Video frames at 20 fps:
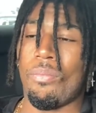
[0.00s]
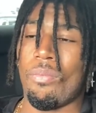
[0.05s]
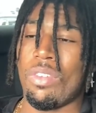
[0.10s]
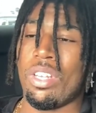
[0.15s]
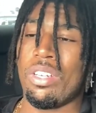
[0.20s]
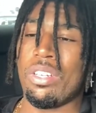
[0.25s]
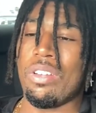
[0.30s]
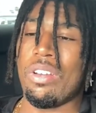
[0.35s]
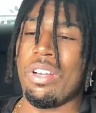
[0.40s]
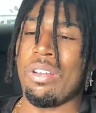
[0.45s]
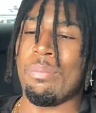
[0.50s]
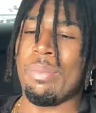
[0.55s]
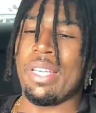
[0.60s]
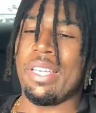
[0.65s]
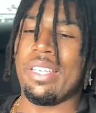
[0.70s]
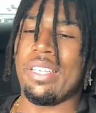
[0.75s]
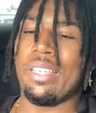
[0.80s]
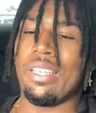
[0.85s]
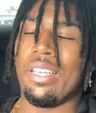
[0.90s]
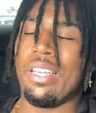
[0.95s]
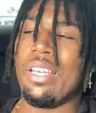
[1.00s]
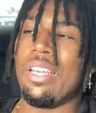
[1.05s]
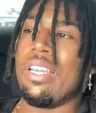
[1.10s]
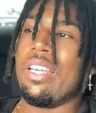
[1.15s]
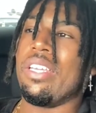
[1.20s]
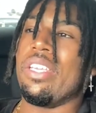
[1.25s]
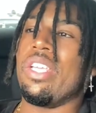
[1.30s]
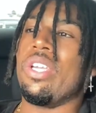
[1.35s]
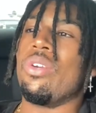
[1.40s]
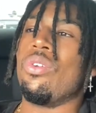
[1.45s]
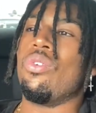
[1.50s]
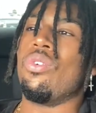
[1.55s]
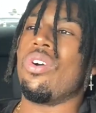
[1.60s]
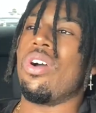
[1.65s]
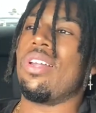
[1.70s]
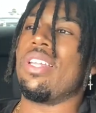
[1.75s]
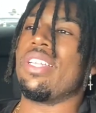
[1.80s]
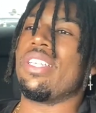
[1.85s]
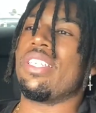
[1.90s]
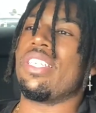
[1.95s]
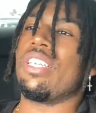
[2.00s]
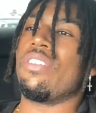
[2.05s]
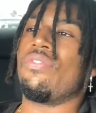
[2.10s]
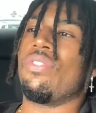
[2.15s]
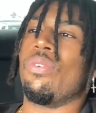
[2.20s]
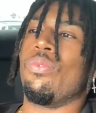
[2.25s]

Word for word: You know what I mean? You could do all this shit for